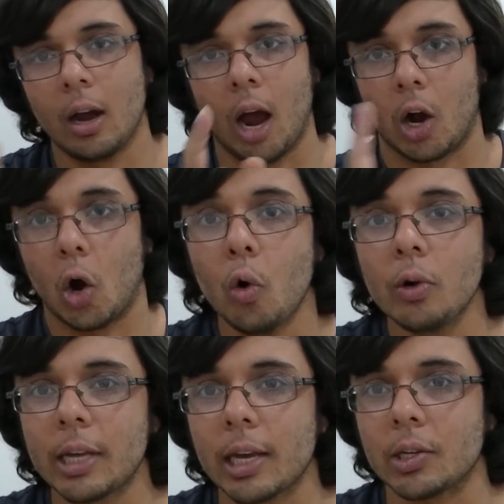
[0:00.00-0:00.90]
a
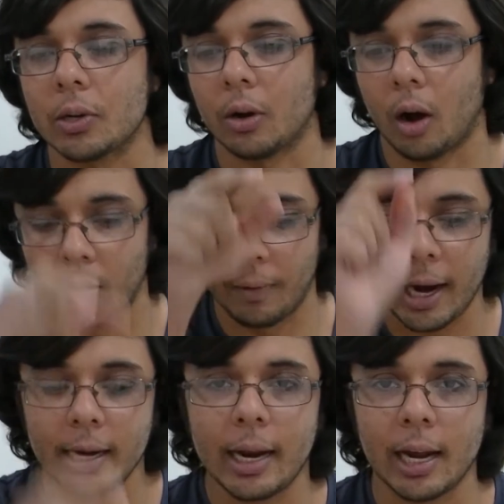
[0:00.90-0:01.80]
causation of
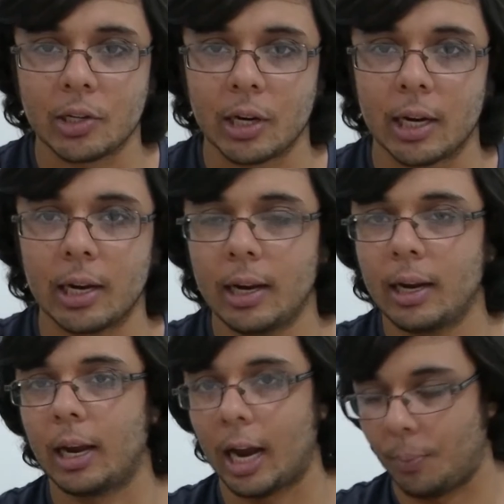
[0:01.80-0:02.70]
ADHD
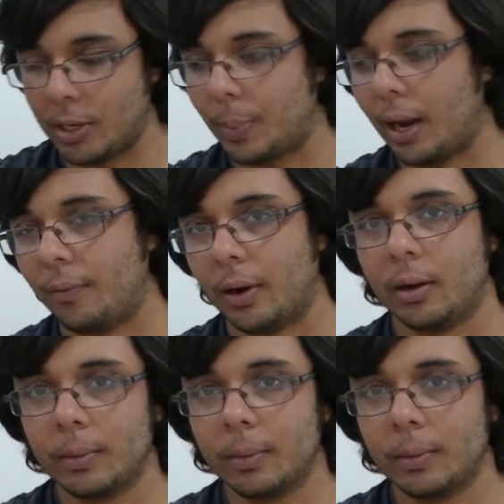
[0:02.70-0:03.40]
and misbehavior.